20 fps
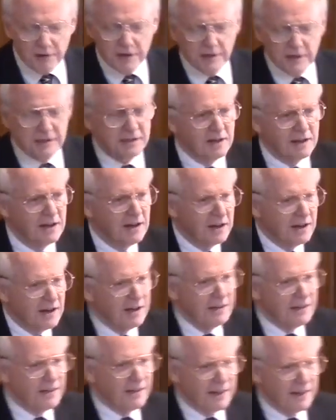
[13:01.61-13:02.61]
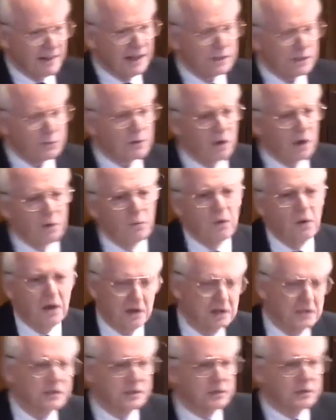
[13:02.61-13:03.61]
us. That's what I
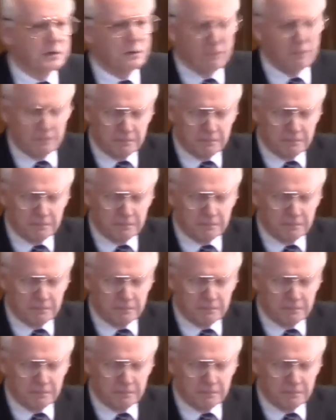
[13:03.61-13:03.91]
wanted to do.